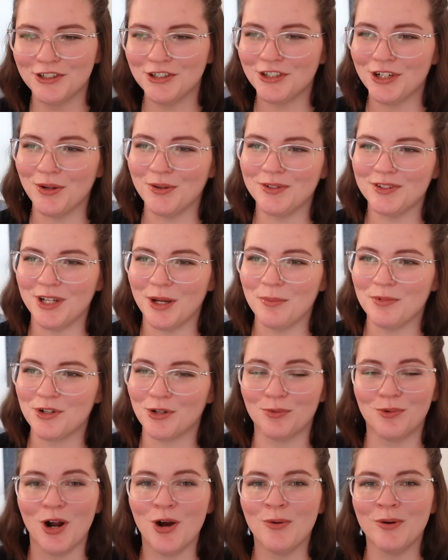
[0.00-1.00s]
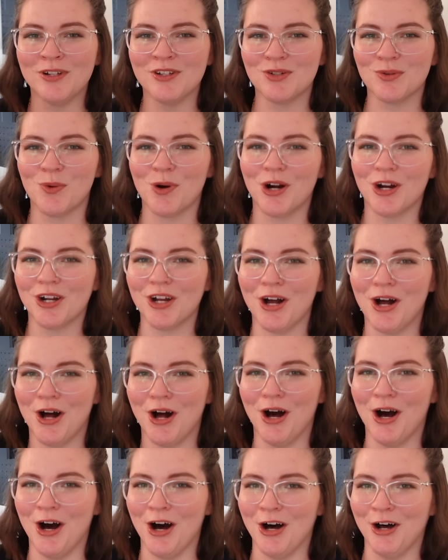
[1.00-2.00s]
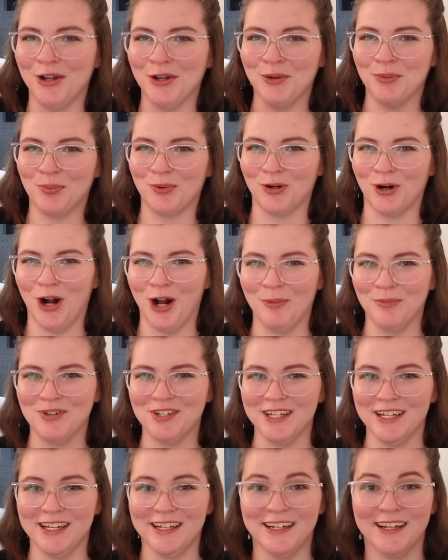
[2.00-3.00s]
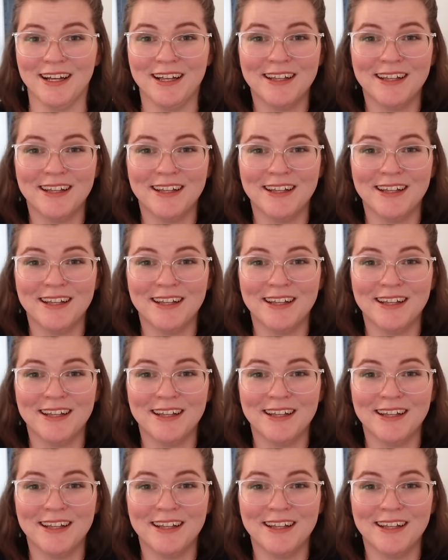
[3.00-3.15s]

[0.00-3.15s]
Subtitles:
shows up to Rowan's work unprompted,